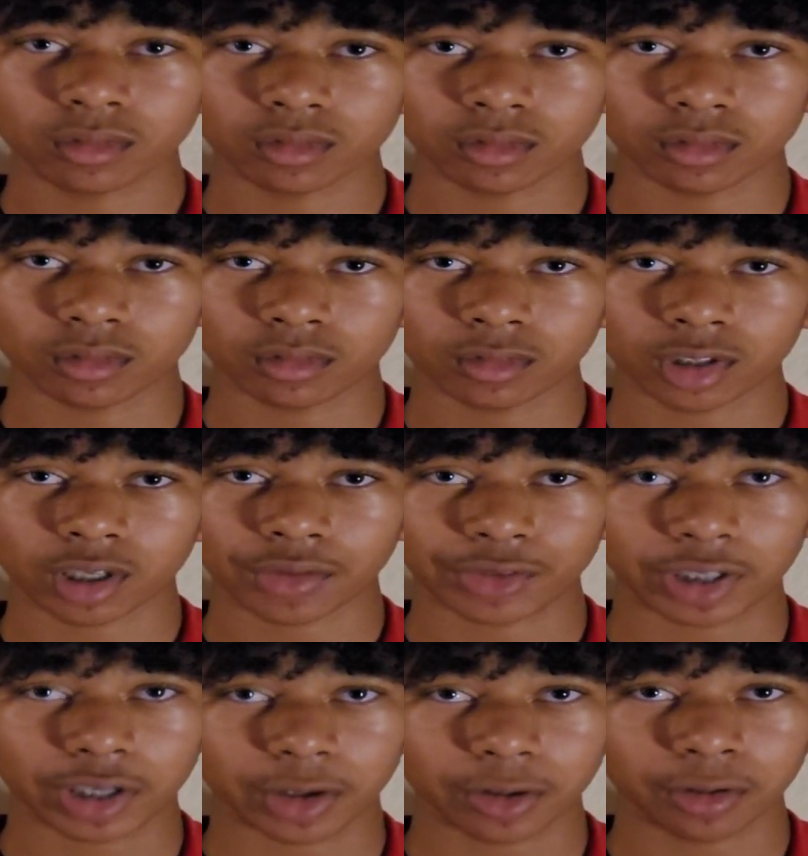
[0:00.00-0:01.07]
Mm,
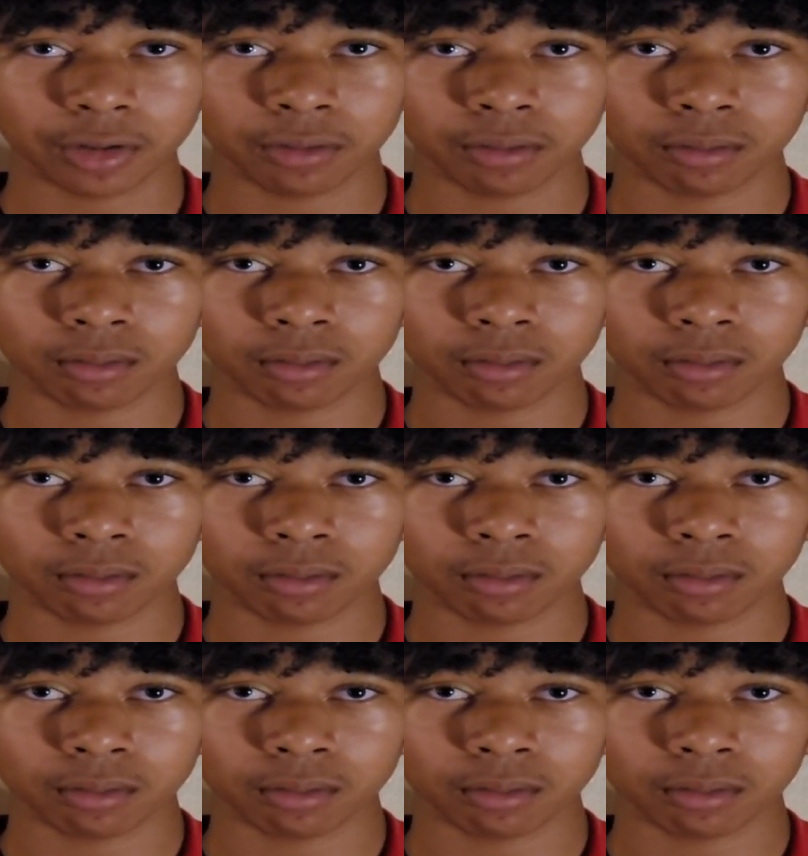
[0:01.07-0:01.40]
seven years.